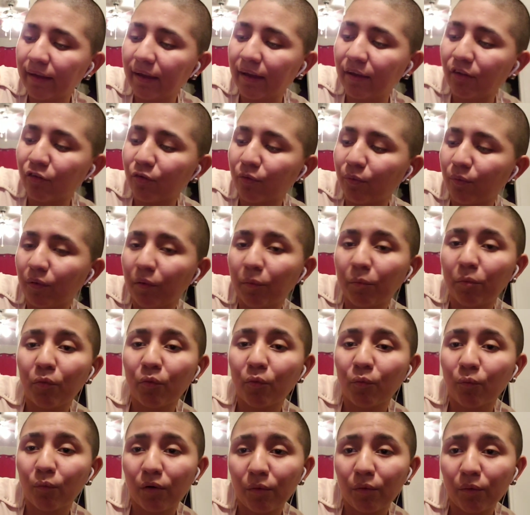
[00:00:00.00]
cancer
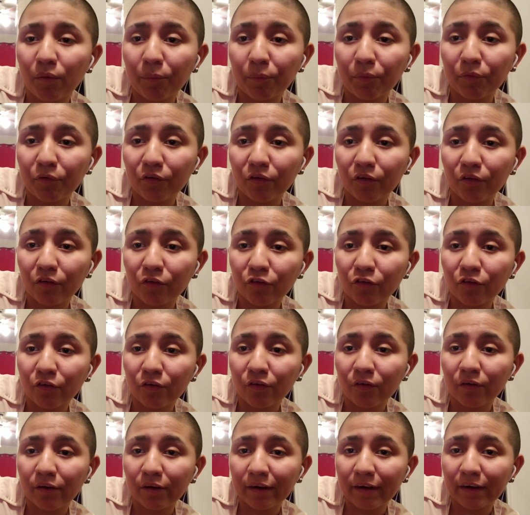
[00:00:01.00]
ribbon, represents
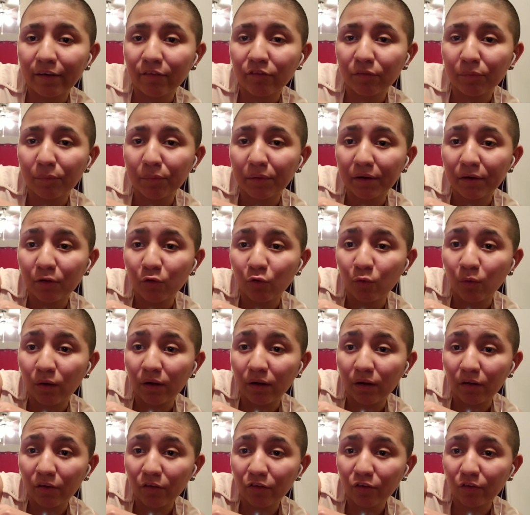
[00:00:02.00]
her and everybody
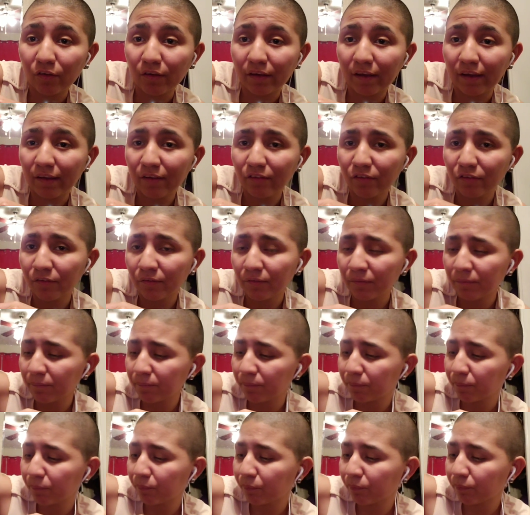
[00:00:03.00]
who I lost to cancer.
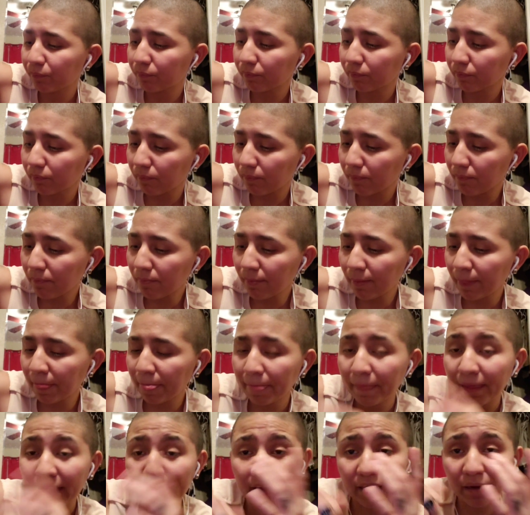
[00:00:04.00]

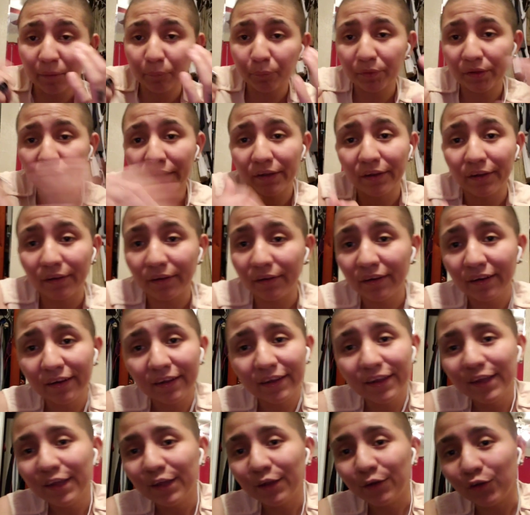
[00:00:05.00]
And I'm getting
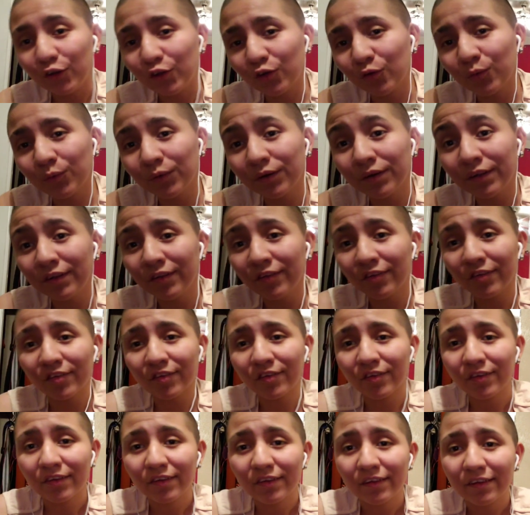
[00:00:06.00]
new
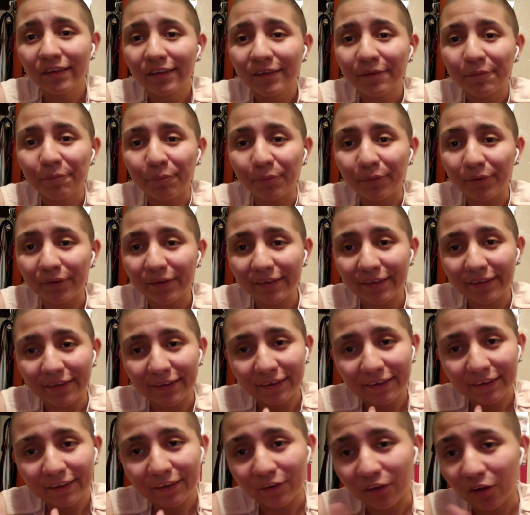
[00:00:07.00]
ones, but
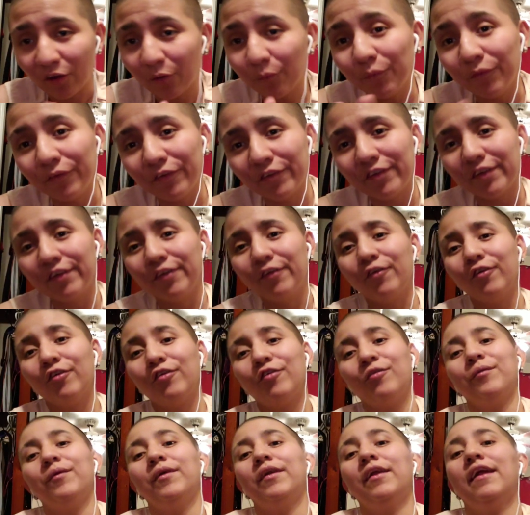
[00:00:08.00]
y'all will see
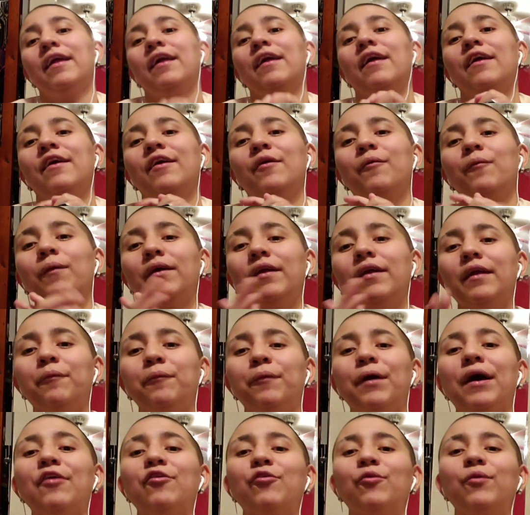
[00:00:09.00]
those when
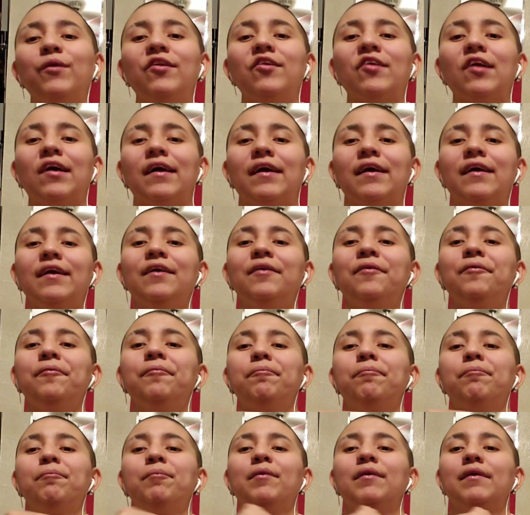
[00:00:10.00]
as soon as I can get
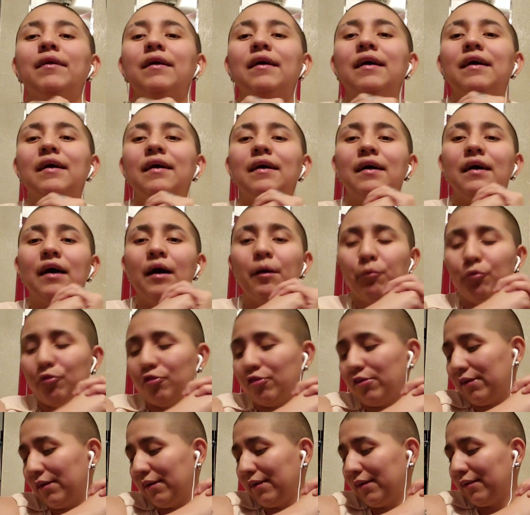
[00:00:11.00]
them. But I'm
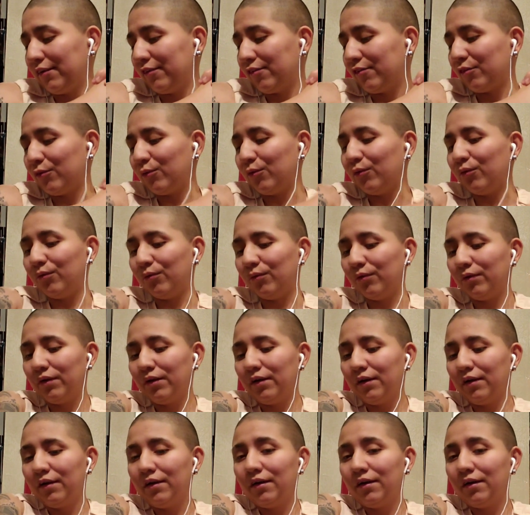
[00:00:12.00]
trying to,